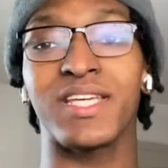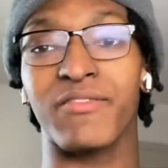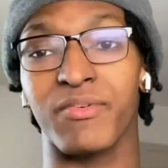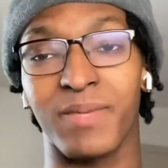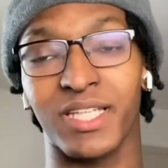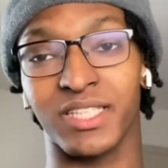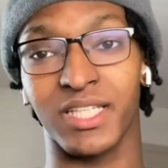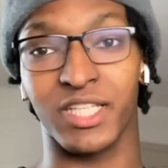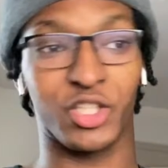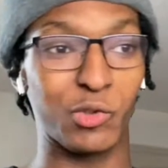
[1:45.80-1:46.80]

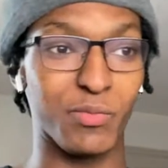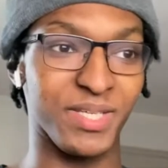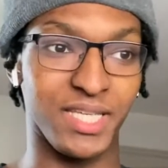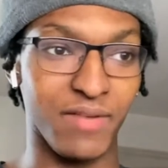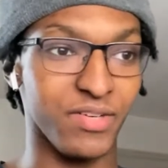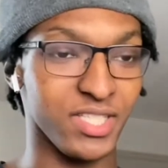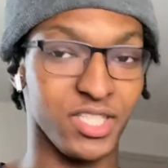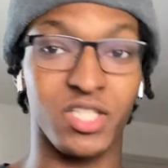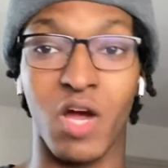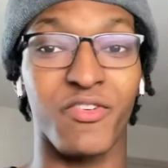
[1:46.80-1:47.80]
information that you will be given is
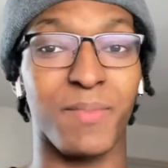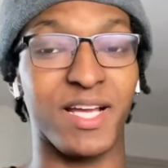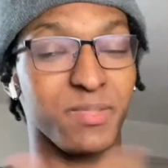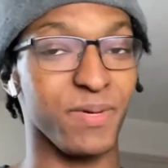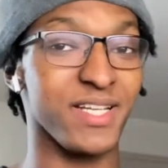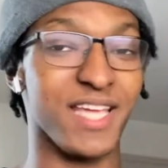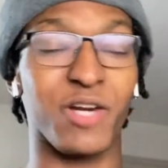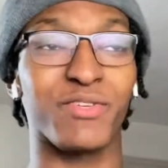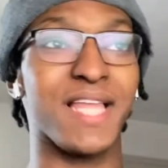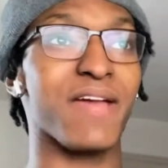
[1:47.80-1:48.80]
just off of my experience. I
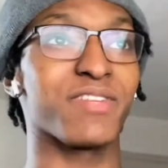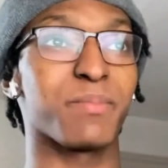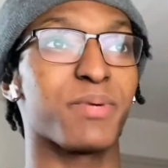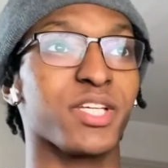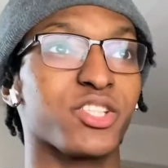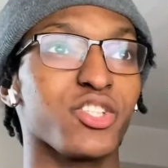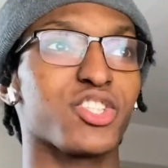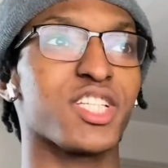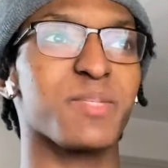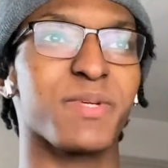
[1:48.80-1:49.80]
don't really have any pictures
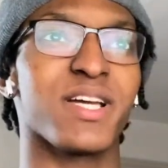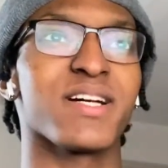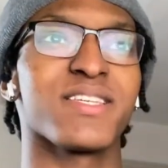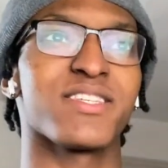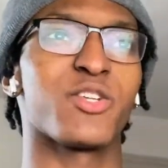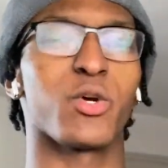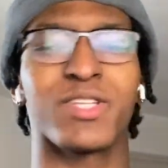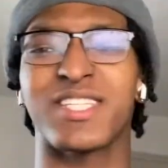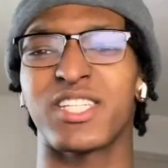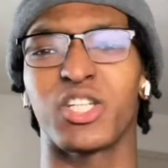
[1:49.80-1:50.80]
just because during
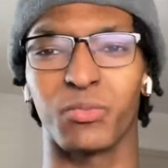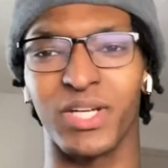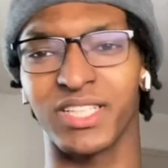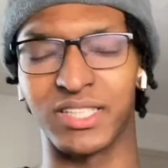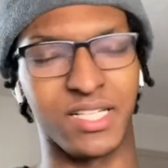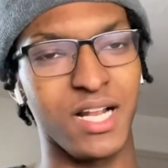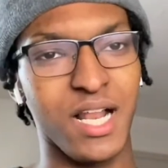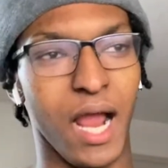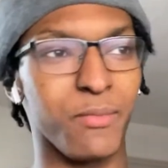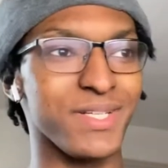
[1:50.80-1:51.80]
this situation,
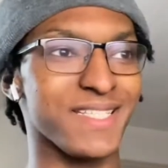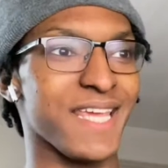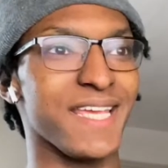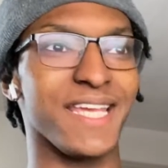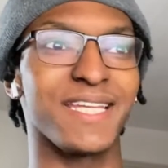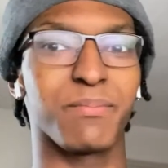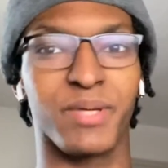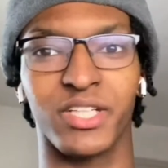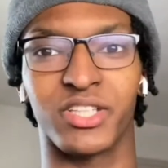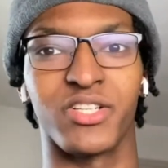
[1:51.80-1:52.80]
I wouldn't take any
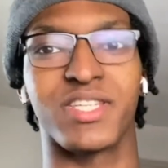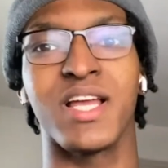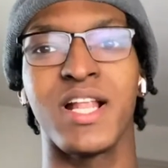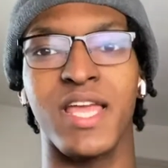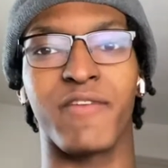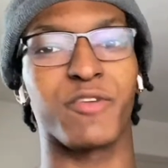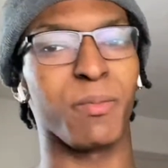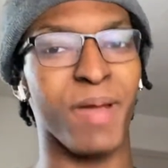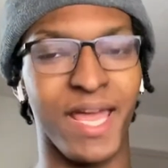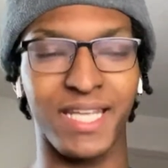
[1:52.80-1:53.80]
pictures if you're
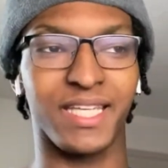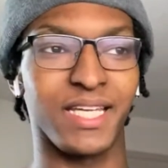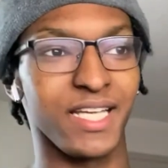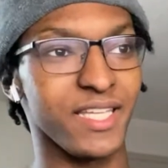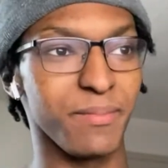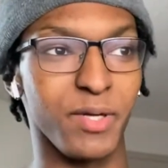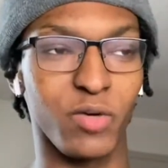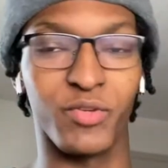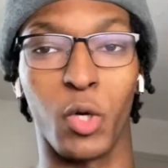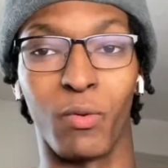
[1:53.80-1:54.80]
panicking in the middle
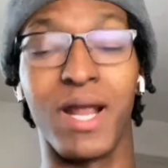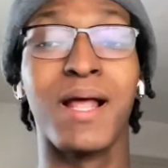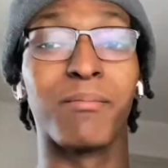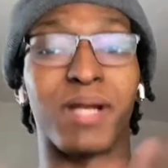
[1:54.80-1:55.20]
of nowhere.